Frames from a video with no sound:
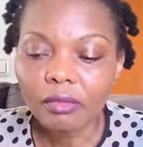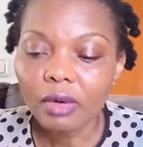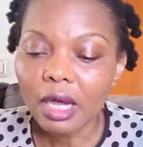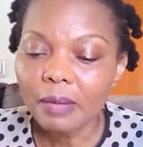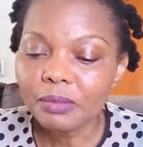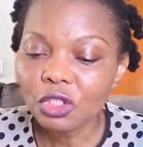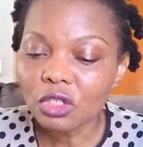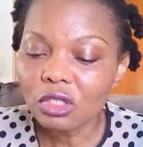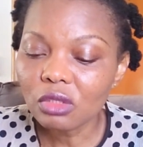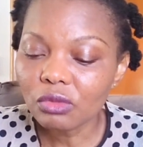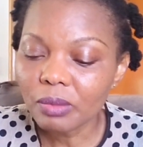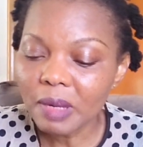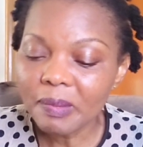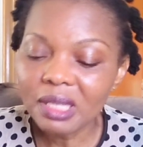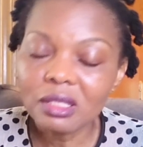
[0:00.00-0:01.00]
I'm just,
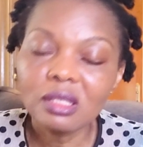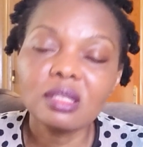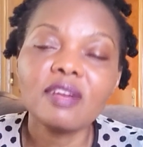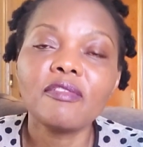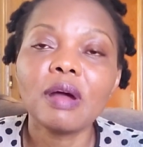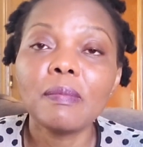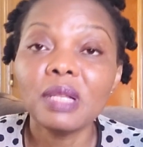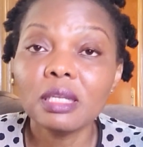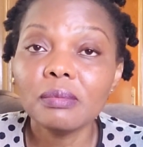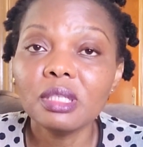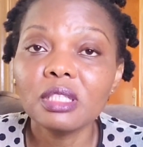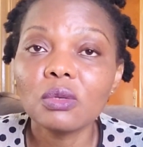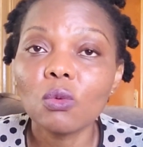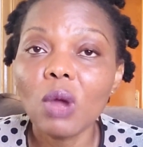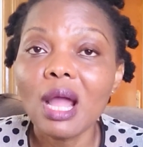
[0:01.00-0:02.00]
remember, this is a family
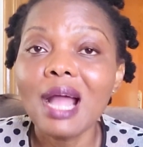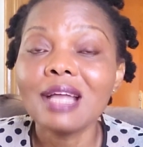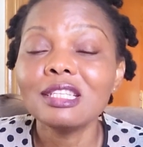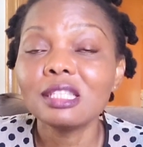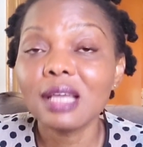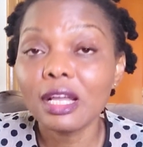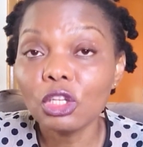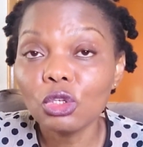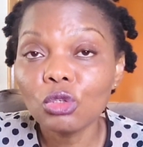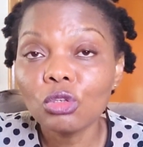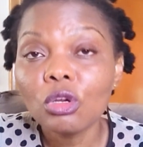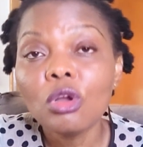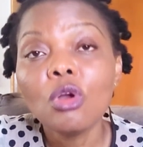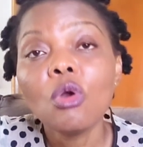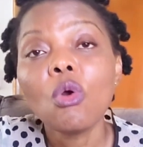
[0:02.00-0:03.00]
meeting where I tell you
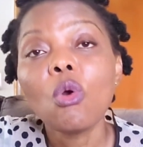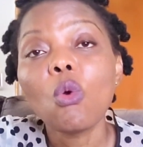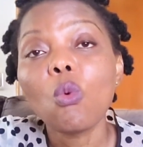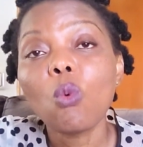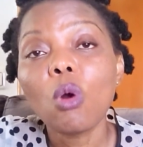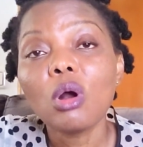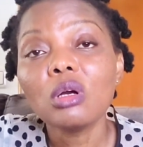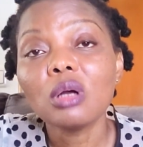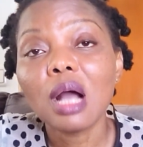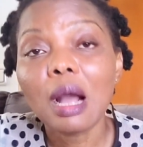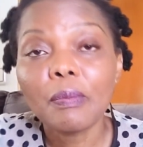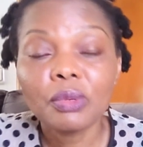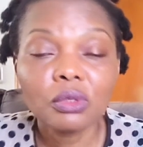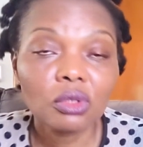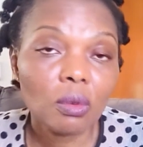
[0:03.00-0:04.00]
what
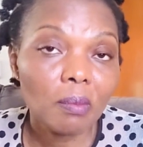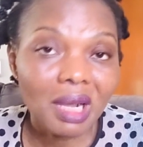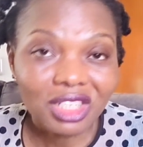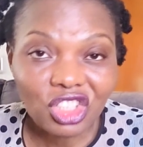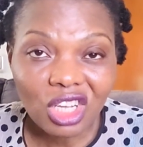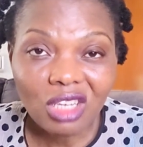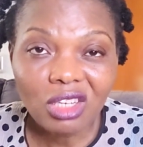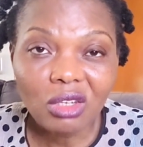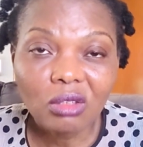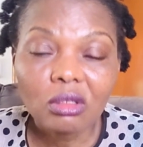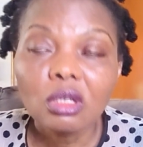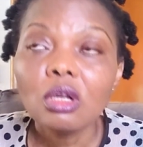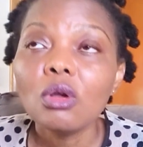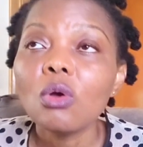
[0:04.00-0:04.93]
happened on my channel,